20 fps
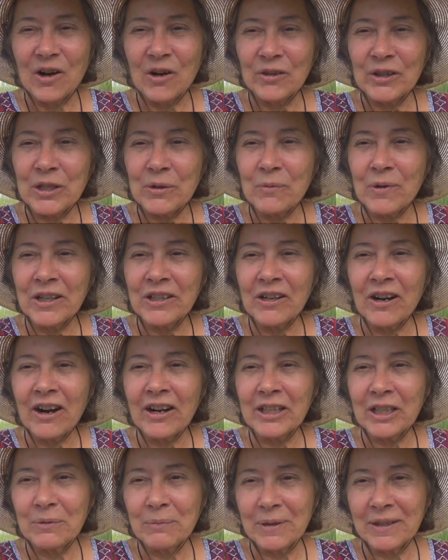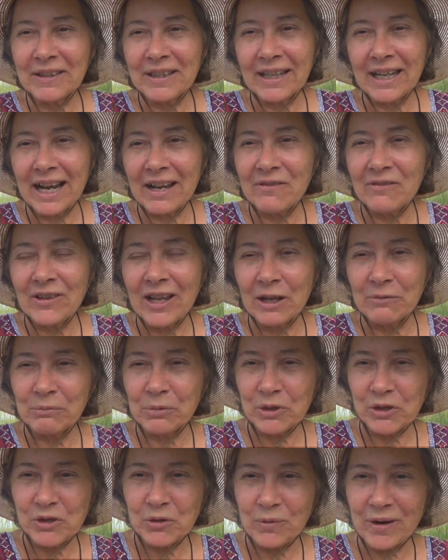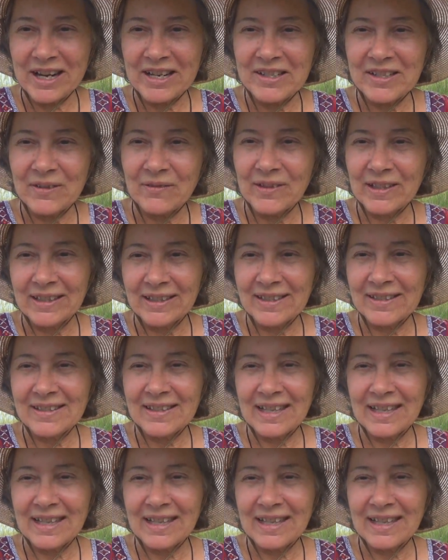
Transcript: Only one argument that I found persuasive in this